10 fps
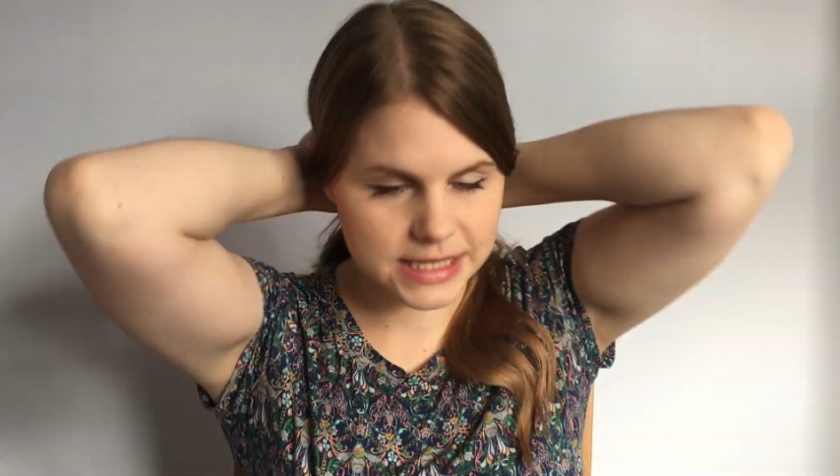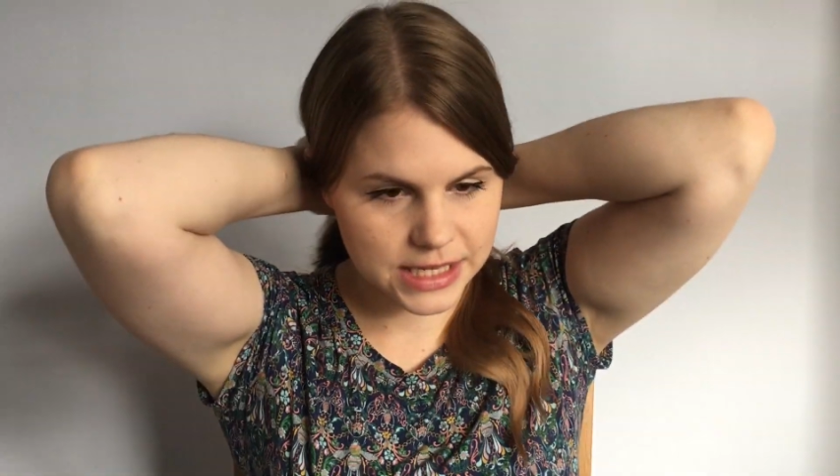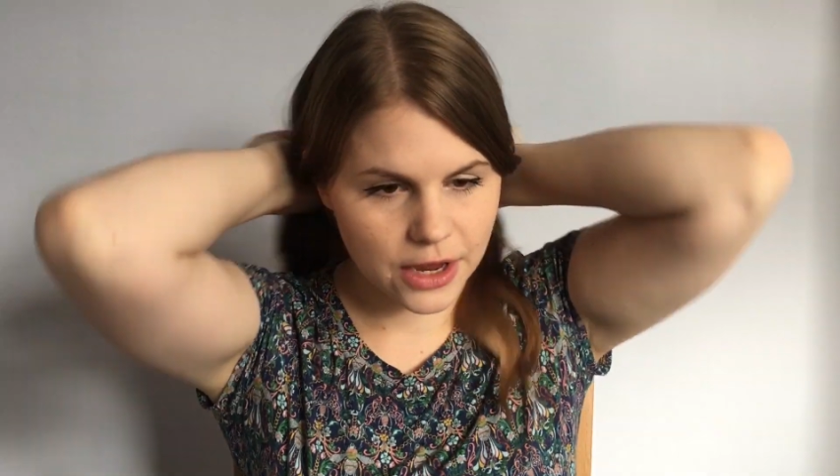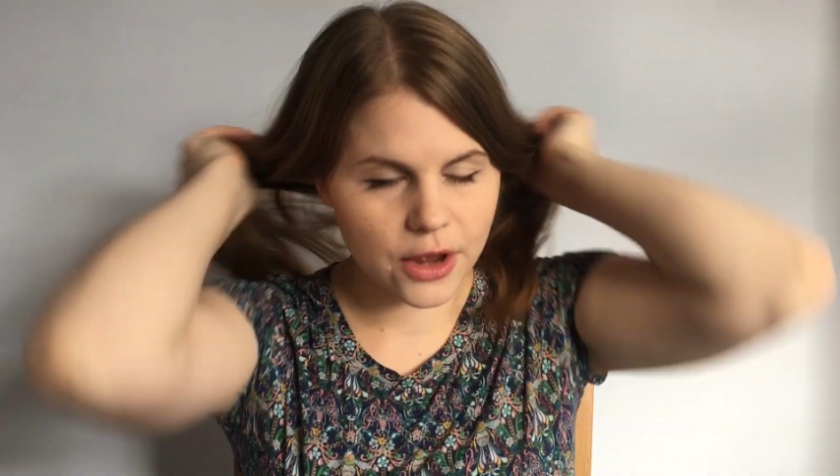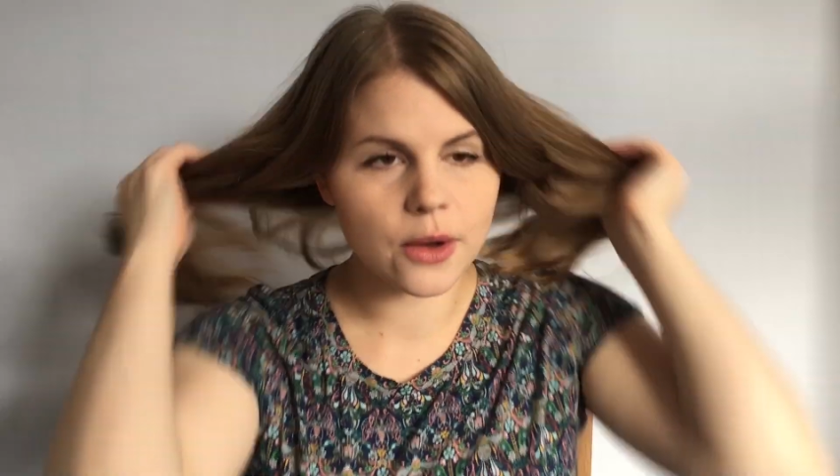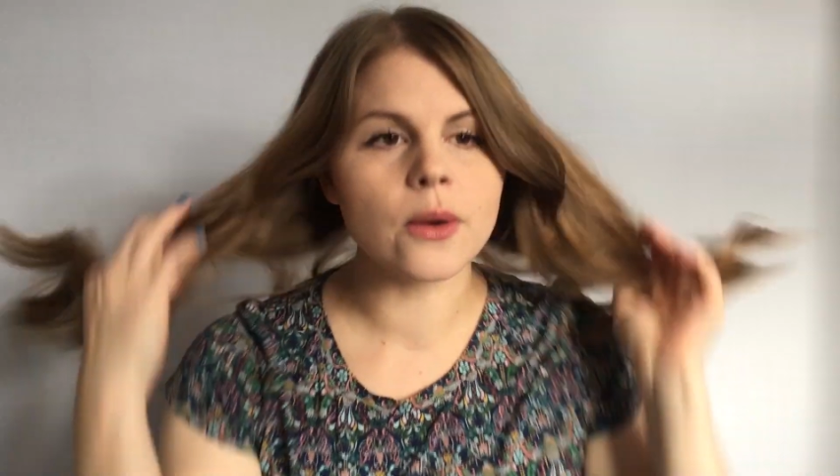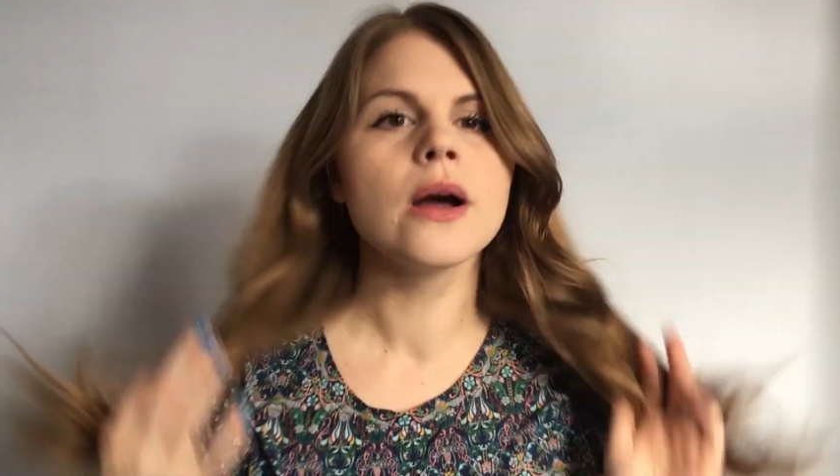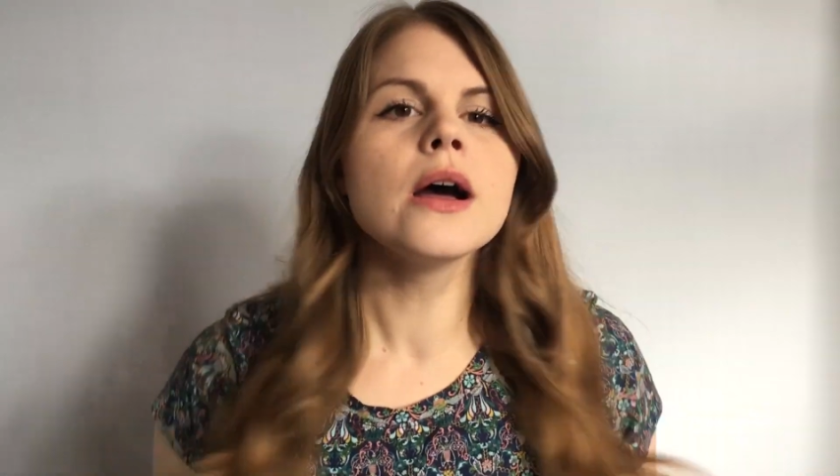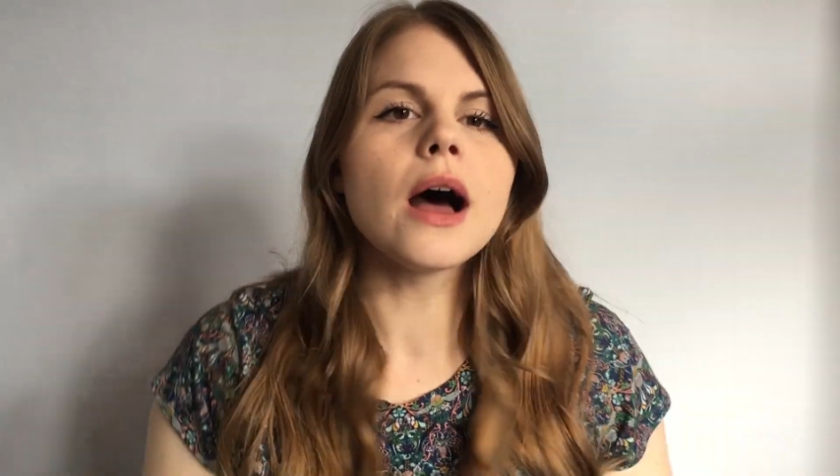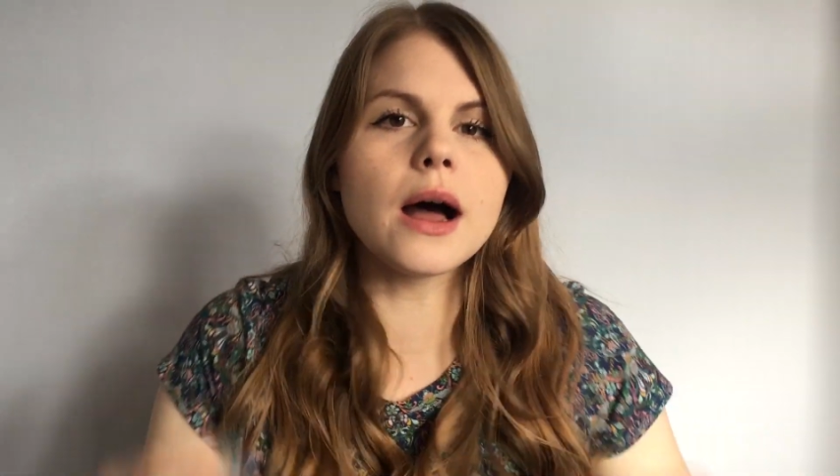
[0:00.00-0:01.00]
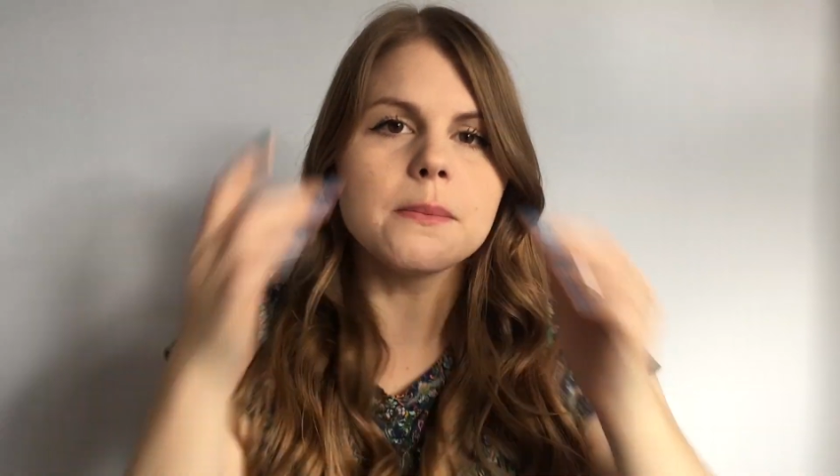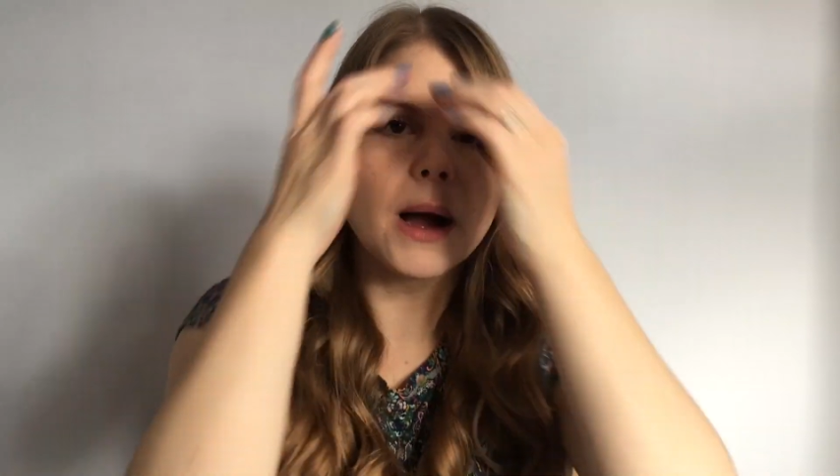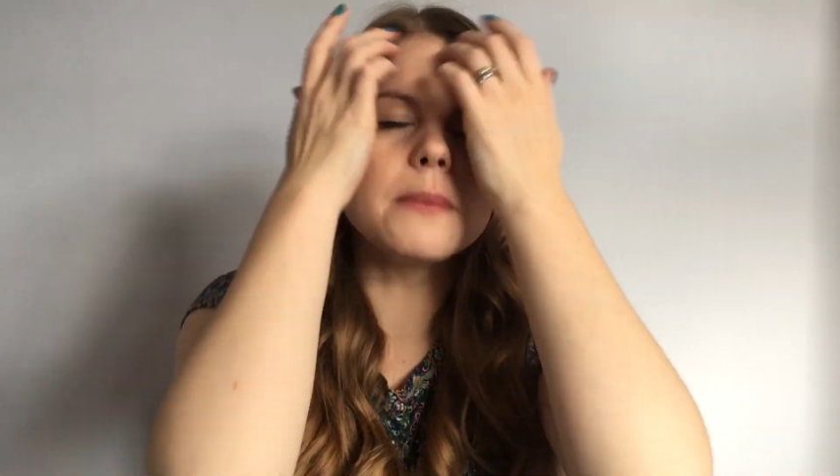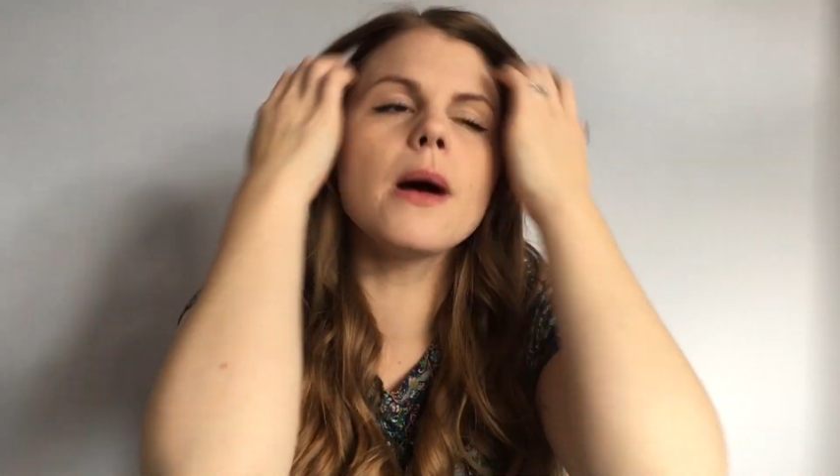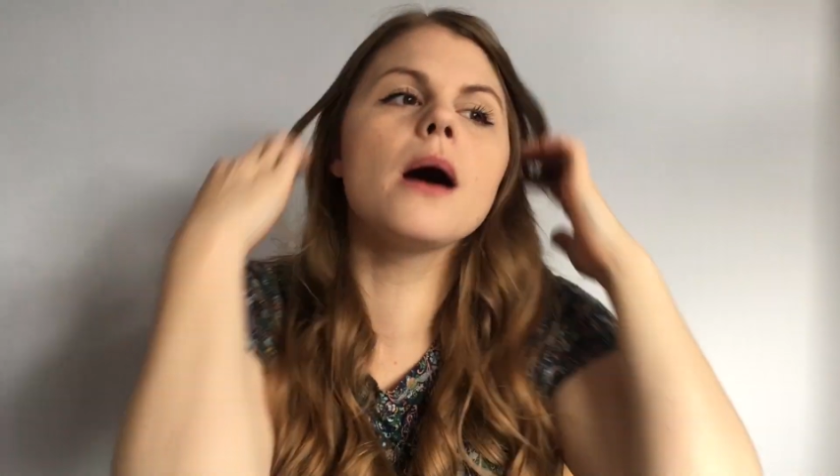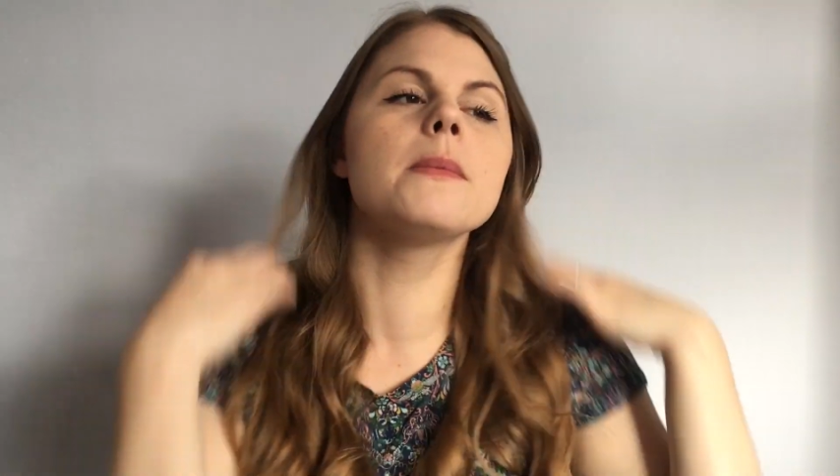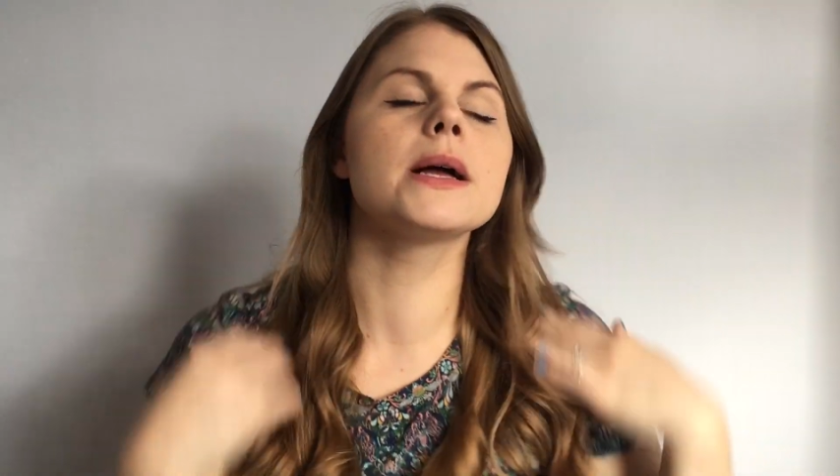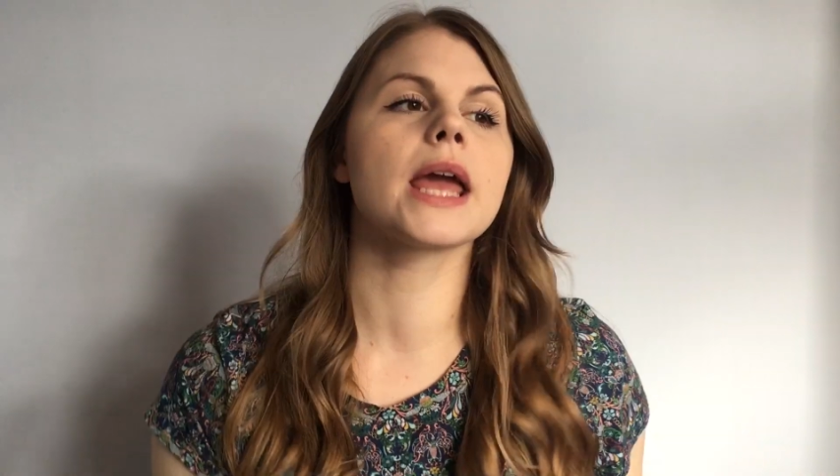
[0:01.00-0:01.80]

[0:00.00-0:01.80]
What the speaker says: so my mum